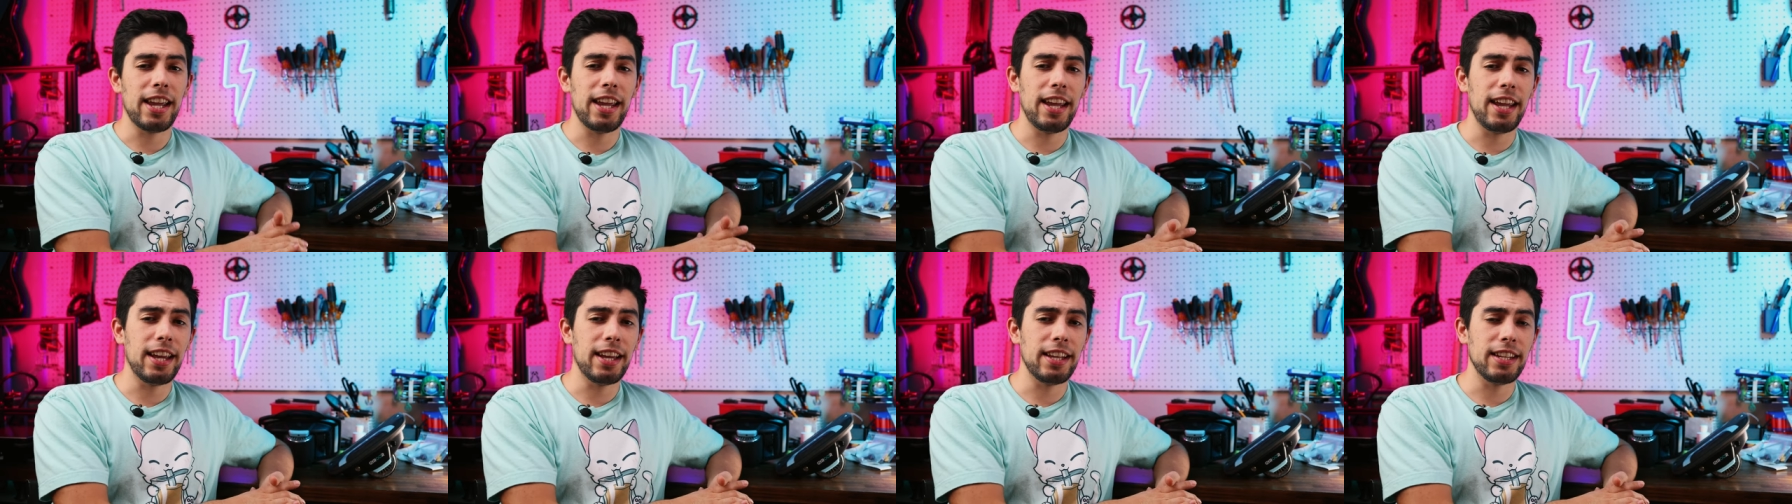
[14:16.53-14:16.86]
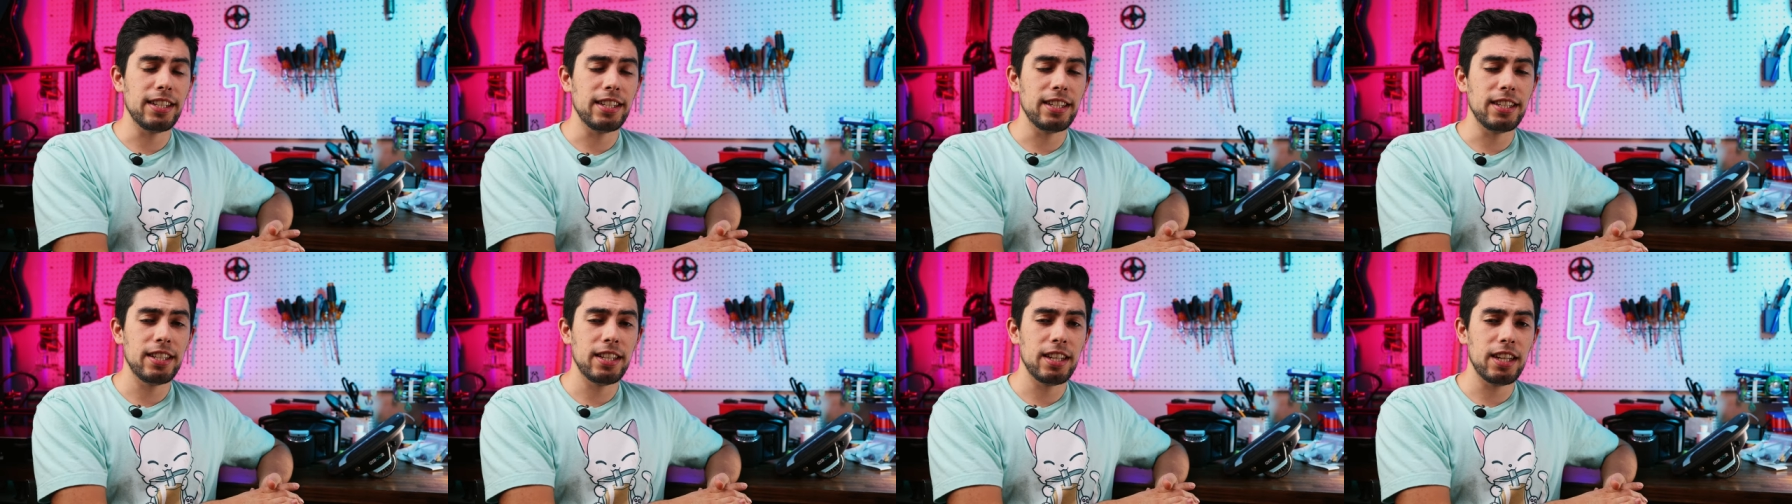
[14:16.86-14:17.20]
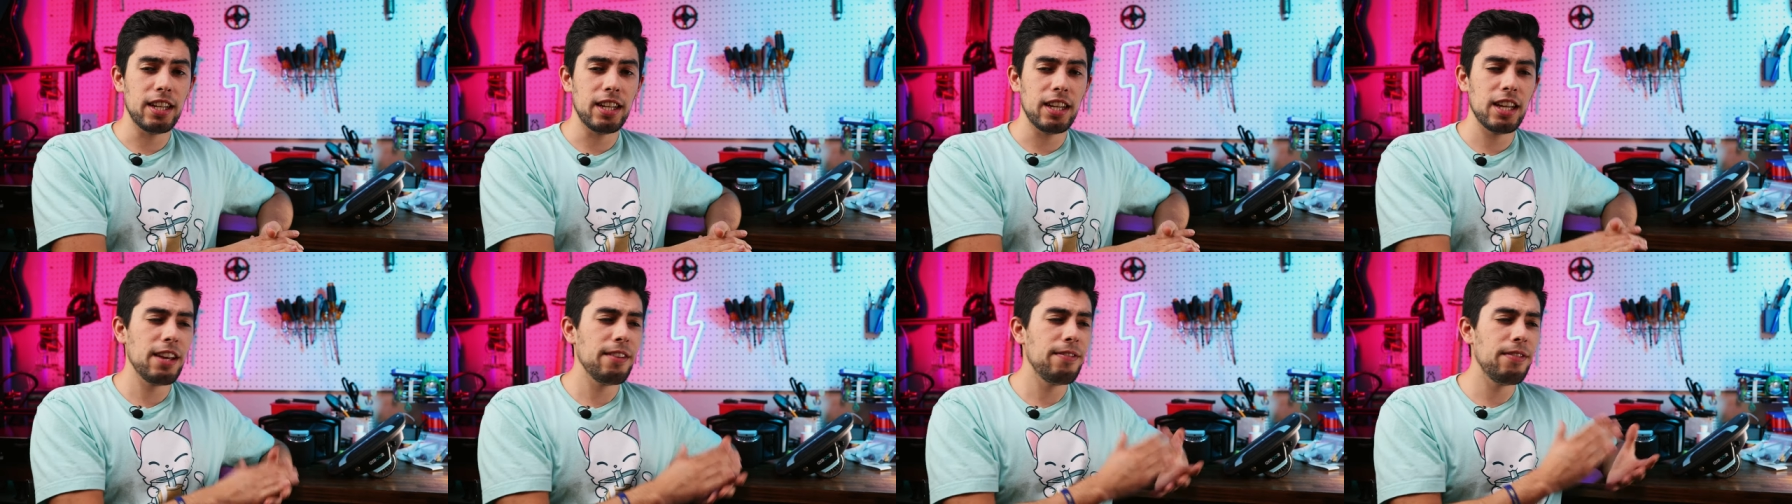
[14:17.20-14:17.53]
And
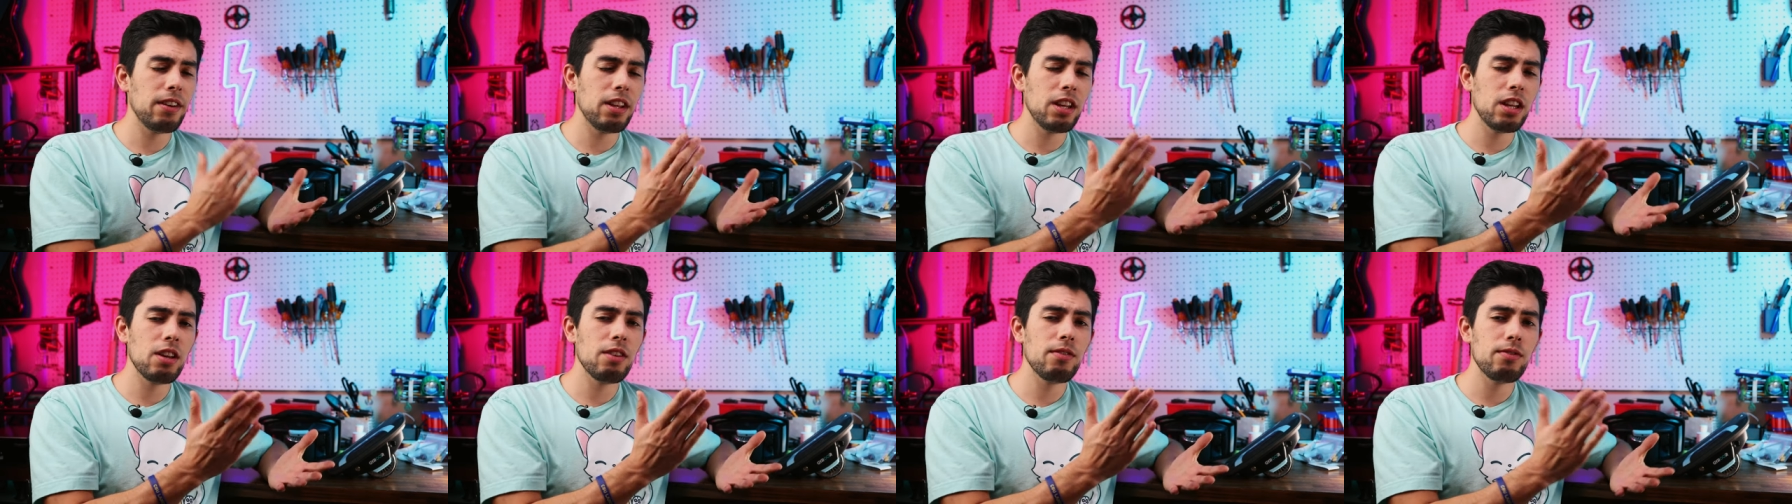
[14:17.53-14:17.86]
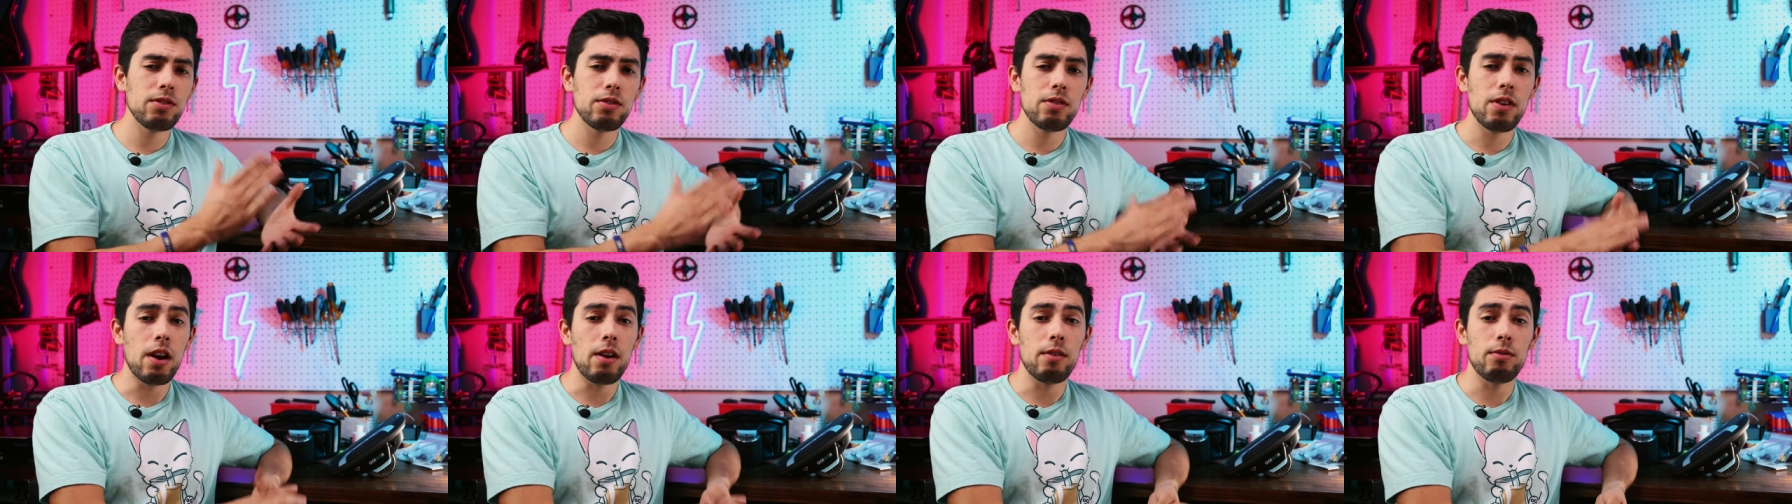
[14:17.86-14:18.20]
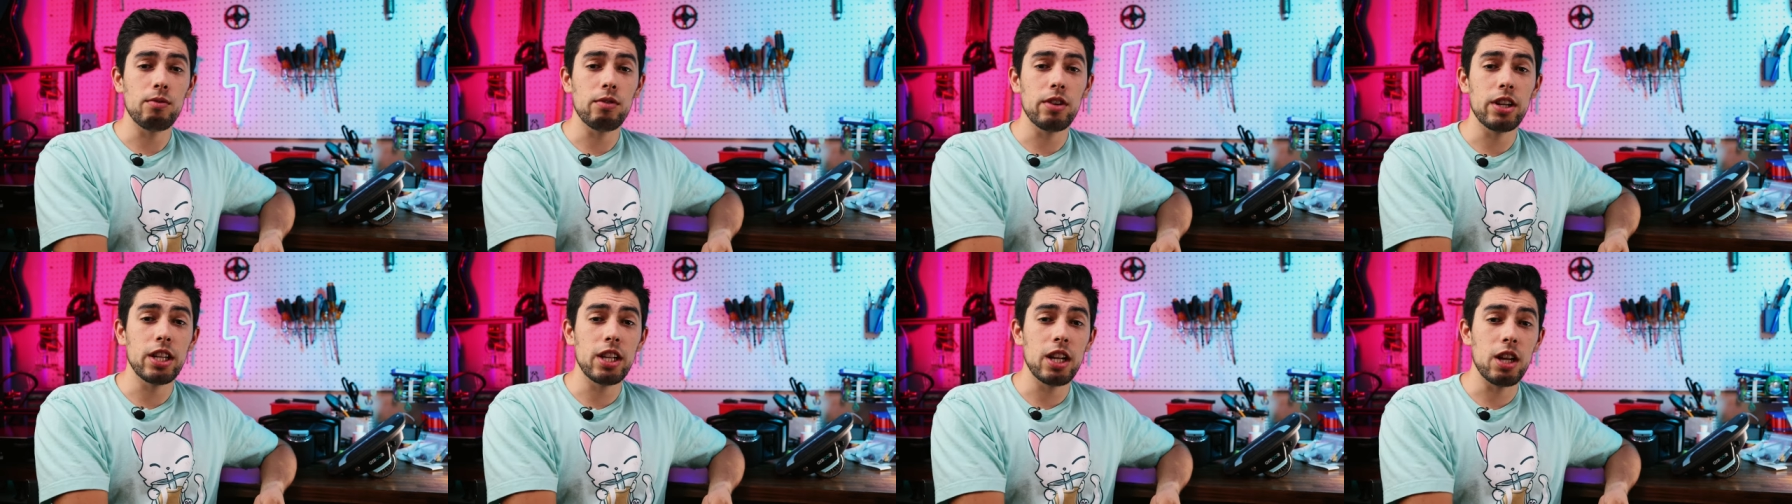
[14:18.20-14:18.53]
uh, if any of you
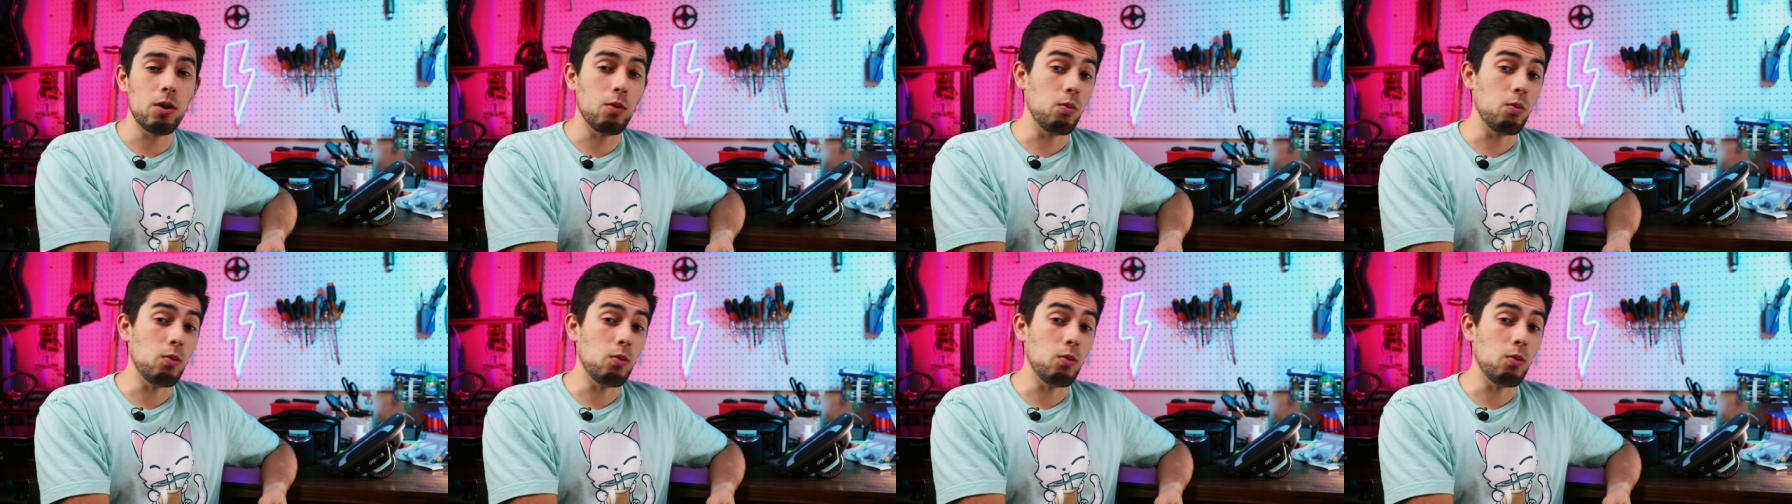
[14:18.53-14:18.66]
have ridden